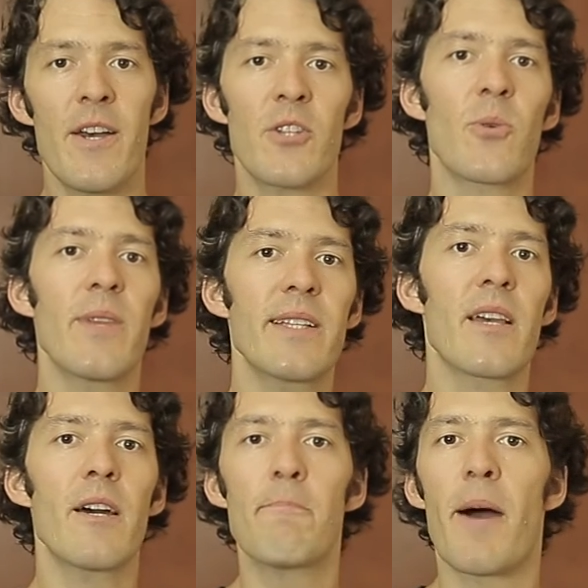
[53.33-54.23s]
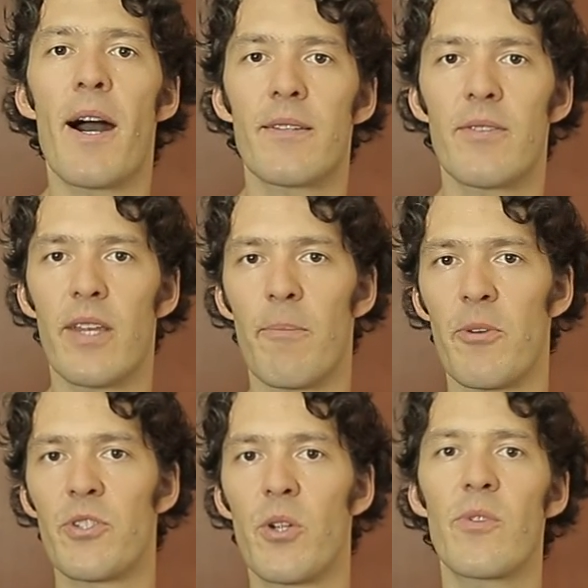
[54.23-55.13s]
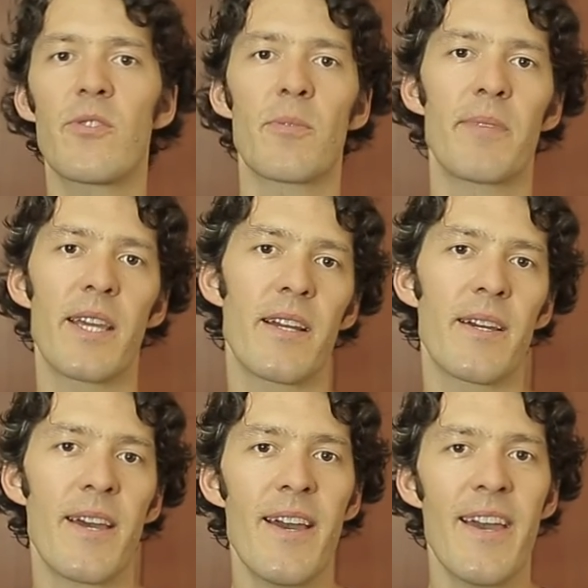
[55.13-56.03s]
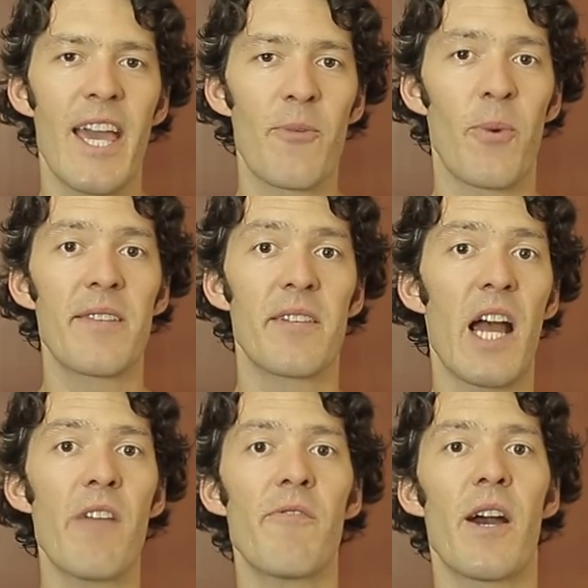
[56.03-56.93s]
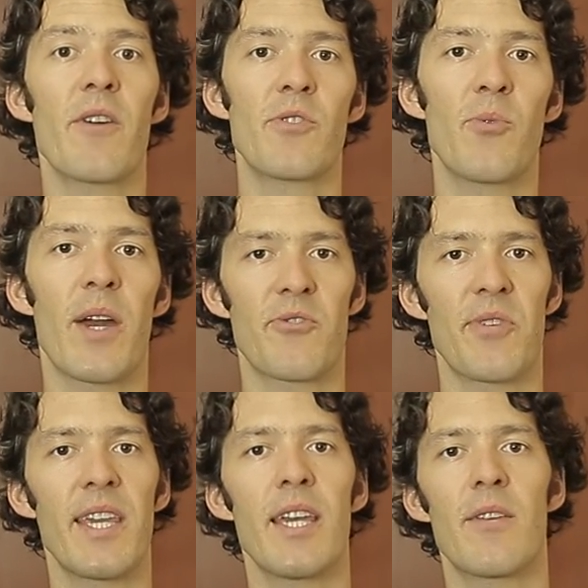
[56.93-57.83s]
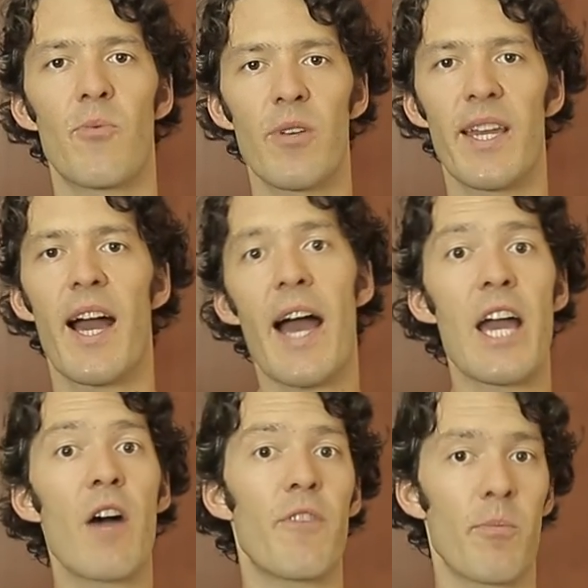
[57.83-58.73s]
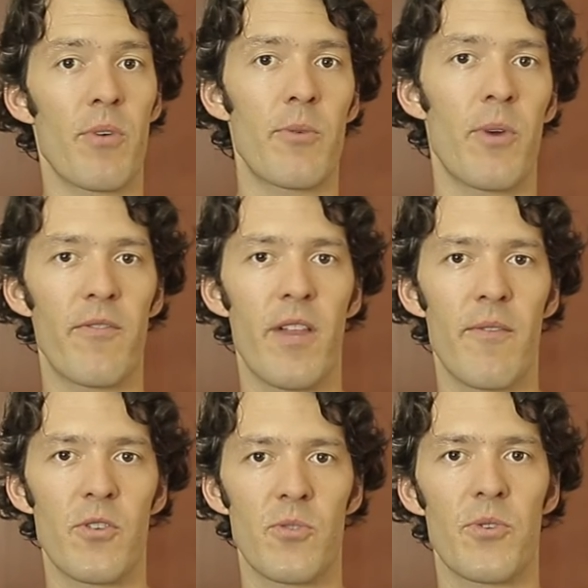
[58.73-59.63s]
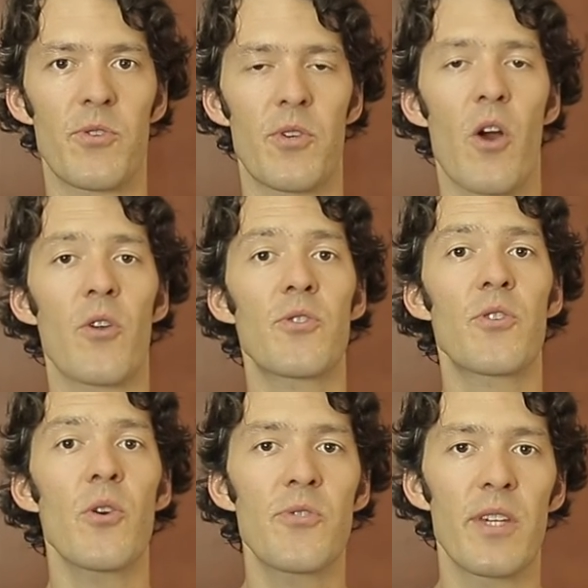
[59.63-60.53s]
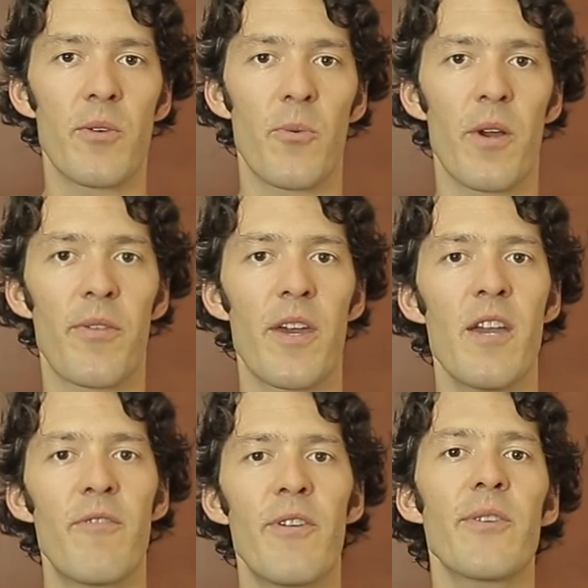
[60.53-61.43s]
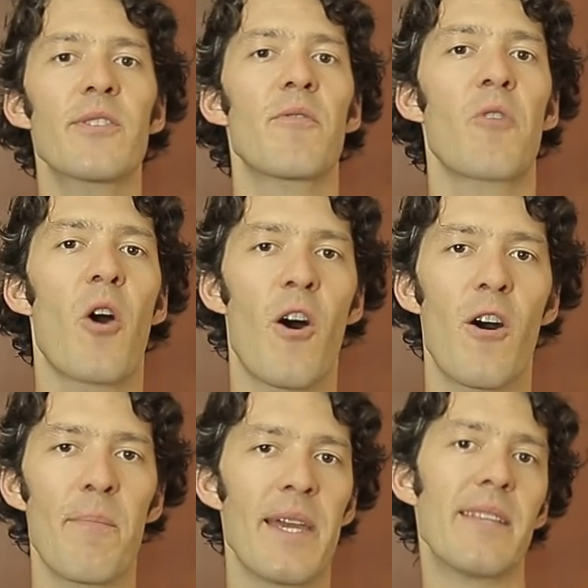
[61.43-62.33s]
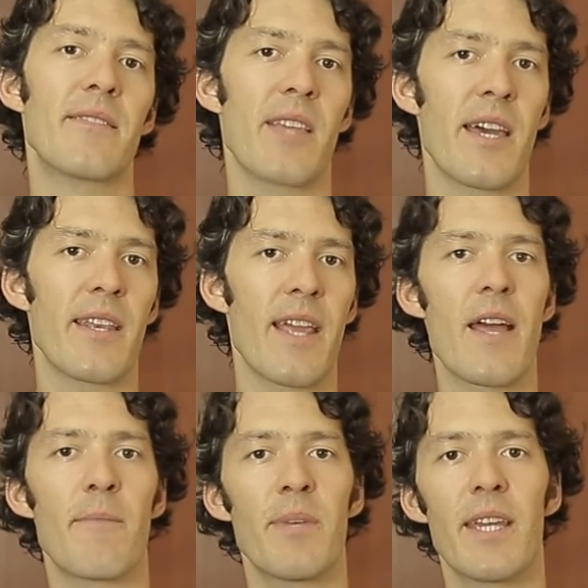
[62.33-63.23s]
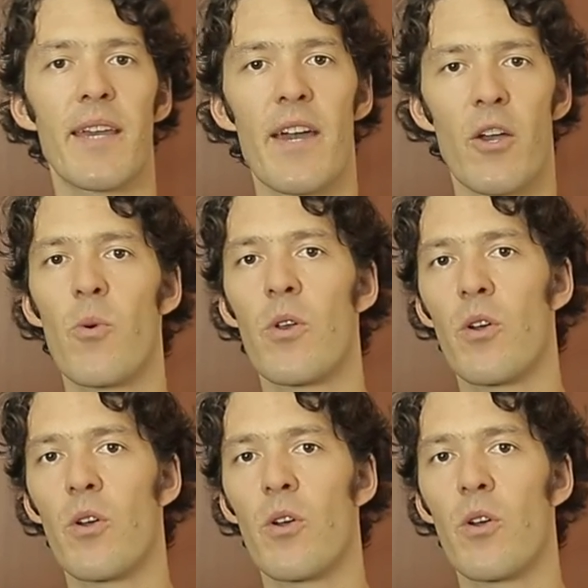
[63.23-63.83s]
So let's unbox it. I'm going to share with you some data and ways that I found to actually hit really high alpha brainwave levels, which are, are associated with feelings of calm and zen and being in that quote